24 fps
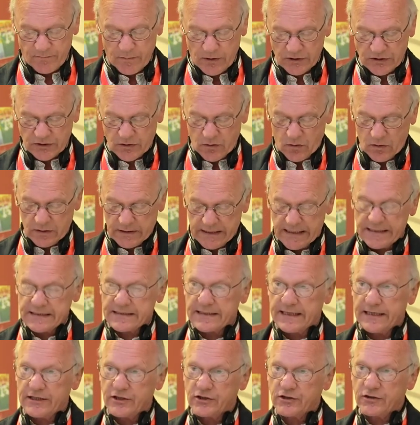mosque
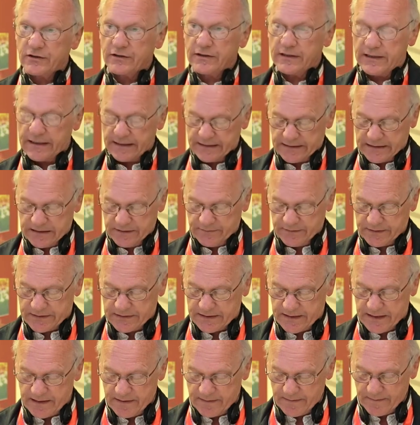organization and
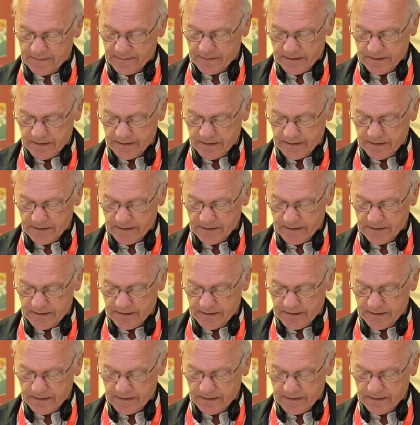activity